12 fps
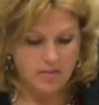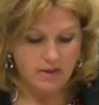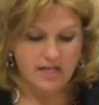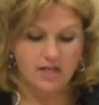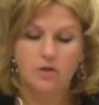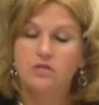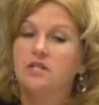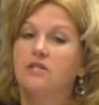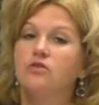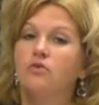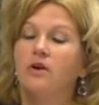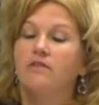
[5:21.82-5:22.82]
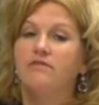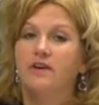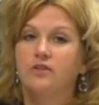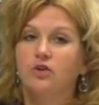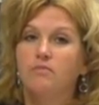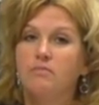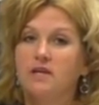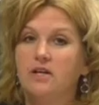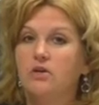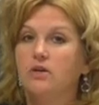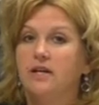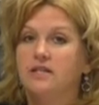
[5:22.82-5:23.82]
The money goes in through our federal
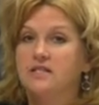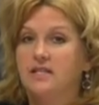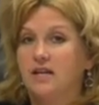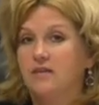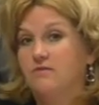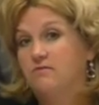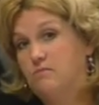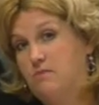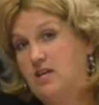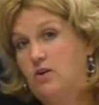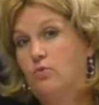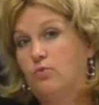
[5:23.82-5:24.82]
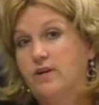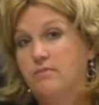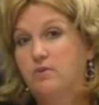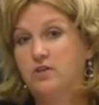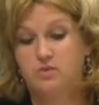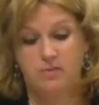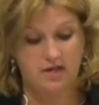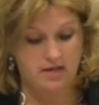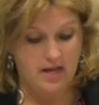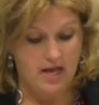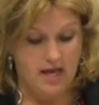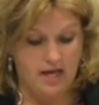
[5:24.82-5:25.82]
meal and state meal reimbursement.
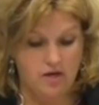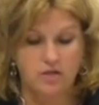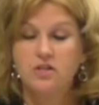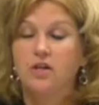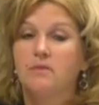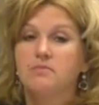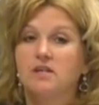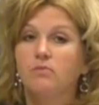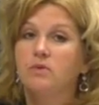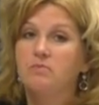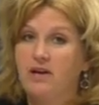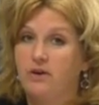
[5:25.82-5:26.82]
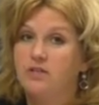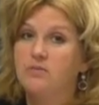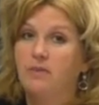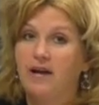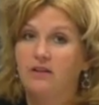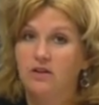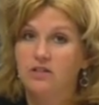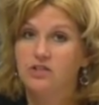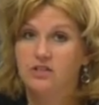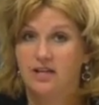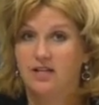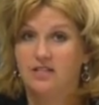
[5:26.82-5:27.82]
It also comes in when parents buy
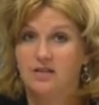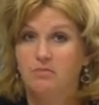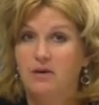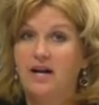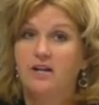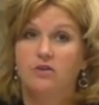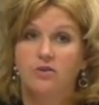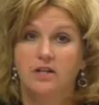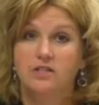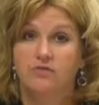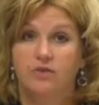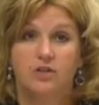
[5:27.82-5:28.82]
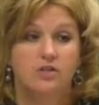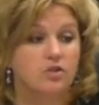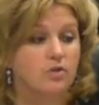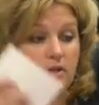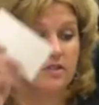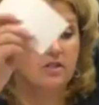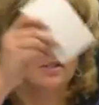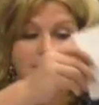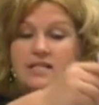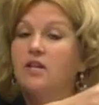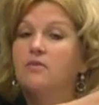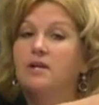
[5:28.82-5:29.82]
lunch tickets and buy your lunch for your students. So
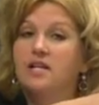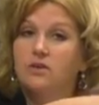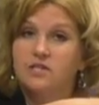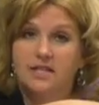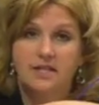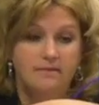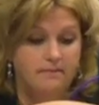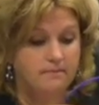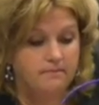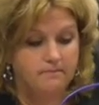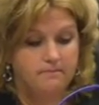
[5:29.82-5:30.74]
that's how the money goes in.